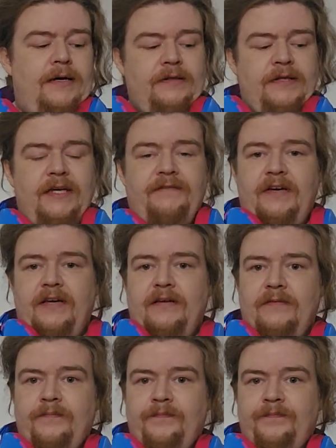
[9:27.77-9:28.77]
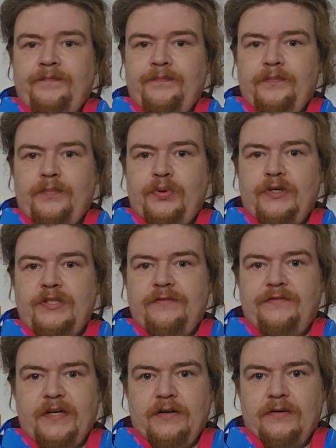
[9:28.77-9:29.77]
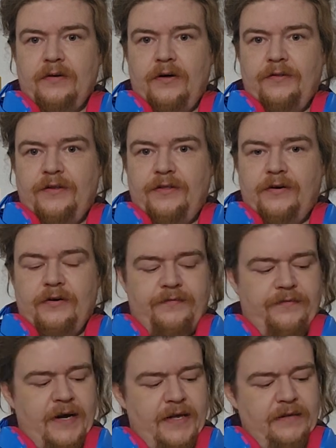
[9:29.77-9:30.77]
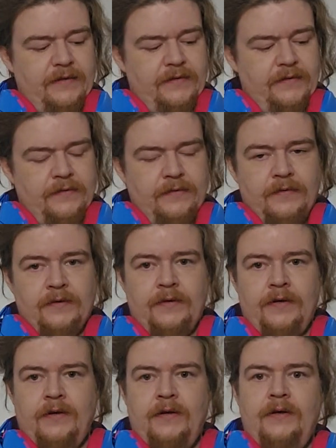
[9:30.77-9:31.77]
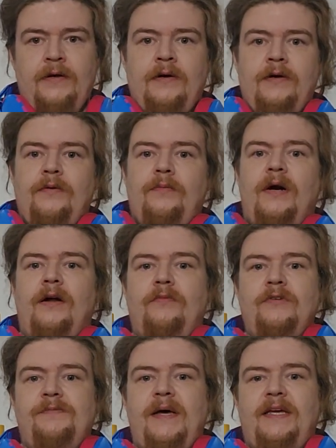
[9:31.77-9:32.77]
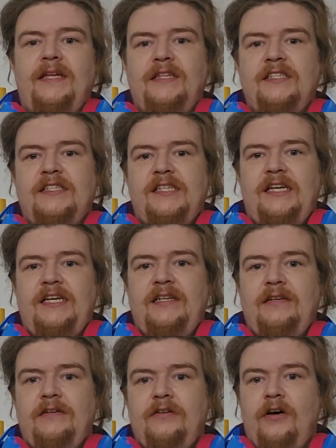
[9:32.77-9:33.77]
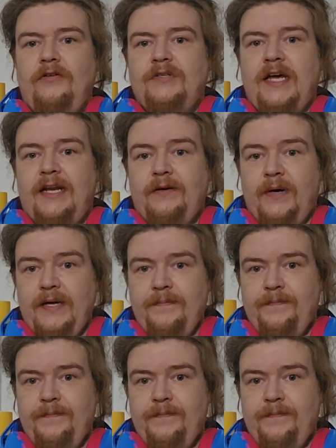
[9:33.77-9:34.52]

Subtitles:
leaving pointer finger on the 3rd fret where it was making the C note anyway.